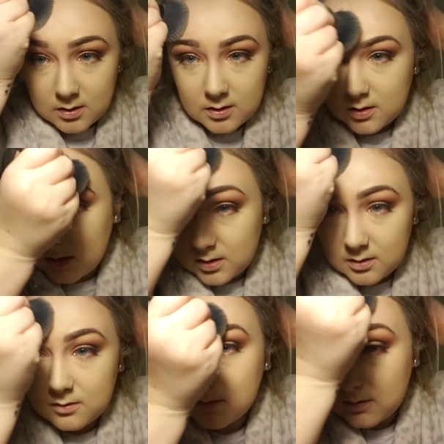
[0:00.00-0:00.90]
This
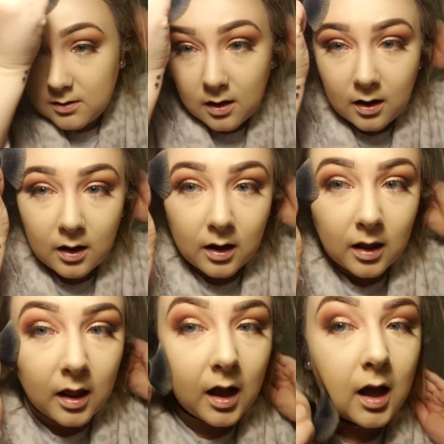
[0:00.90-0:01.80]
looks a
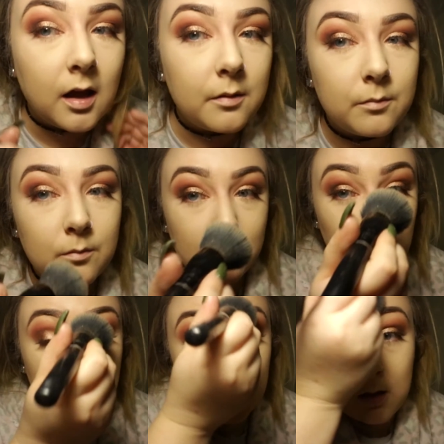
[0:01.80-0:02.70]
lot more
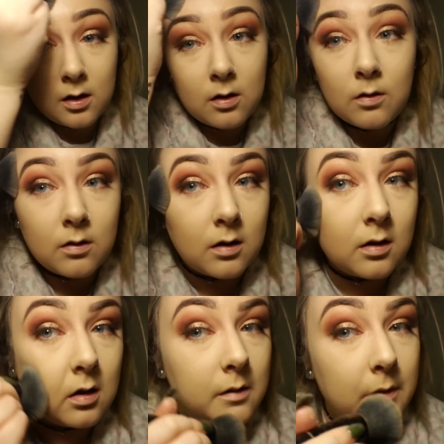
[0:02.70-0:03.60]
yellow
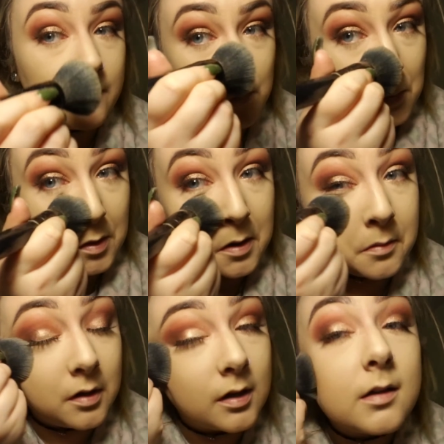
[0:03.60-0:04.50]
on my phone than it
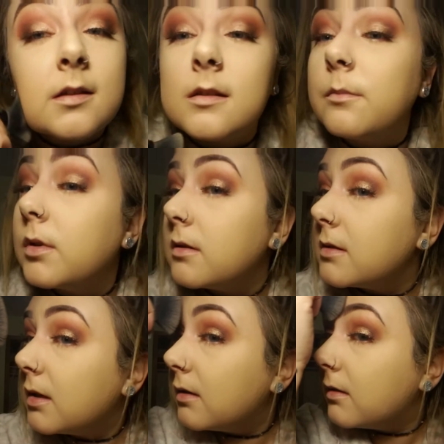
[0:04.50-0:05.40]
really does in
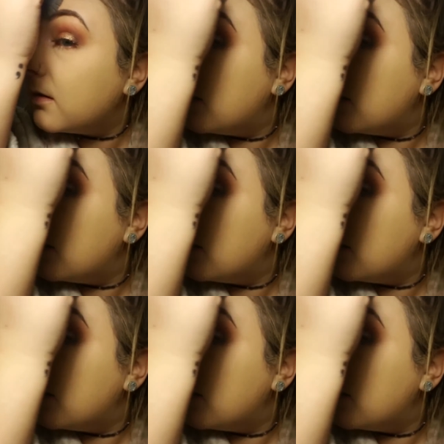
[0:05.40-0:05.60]
person.